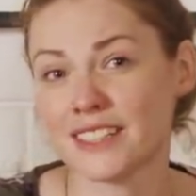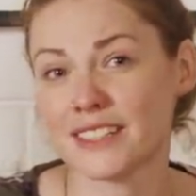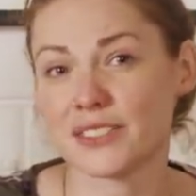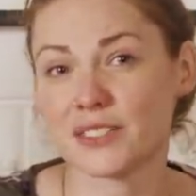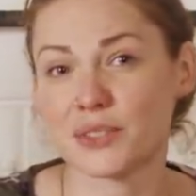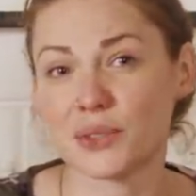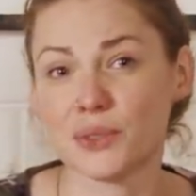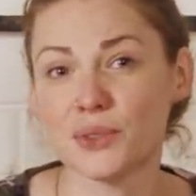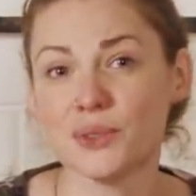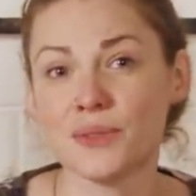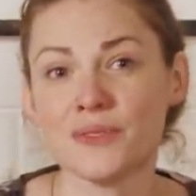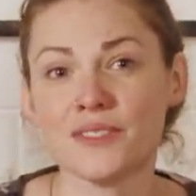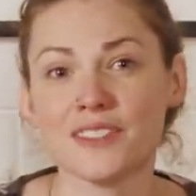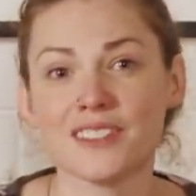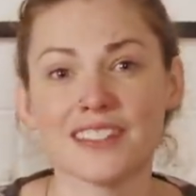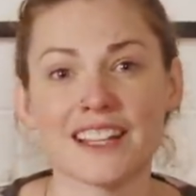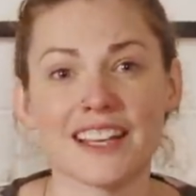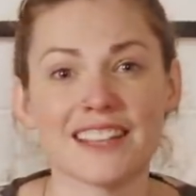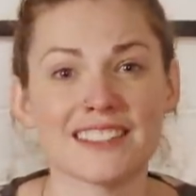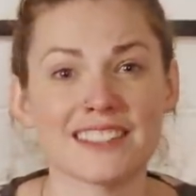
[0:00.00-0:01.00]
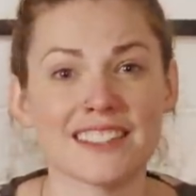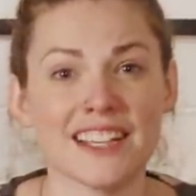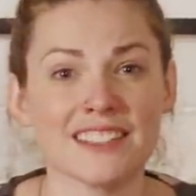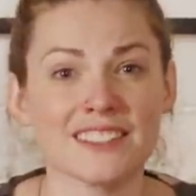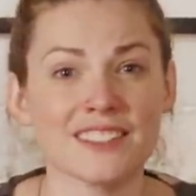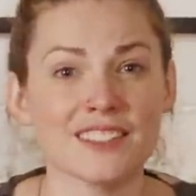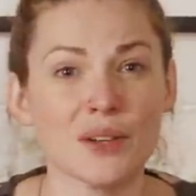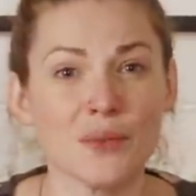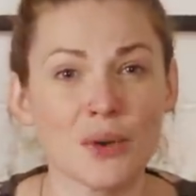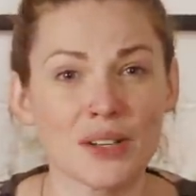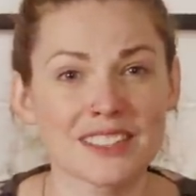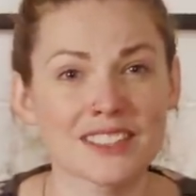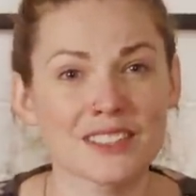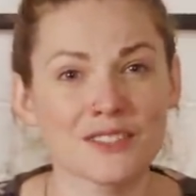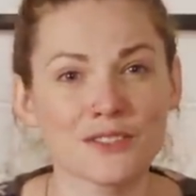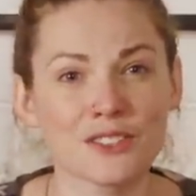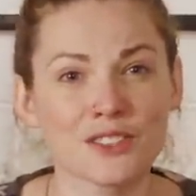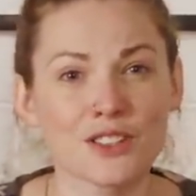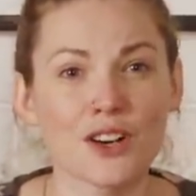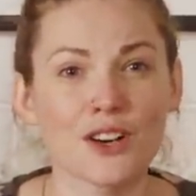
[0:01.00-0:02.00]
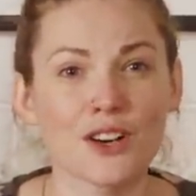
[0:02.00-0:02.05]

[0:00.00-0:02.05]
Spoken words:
so let's settle it once and for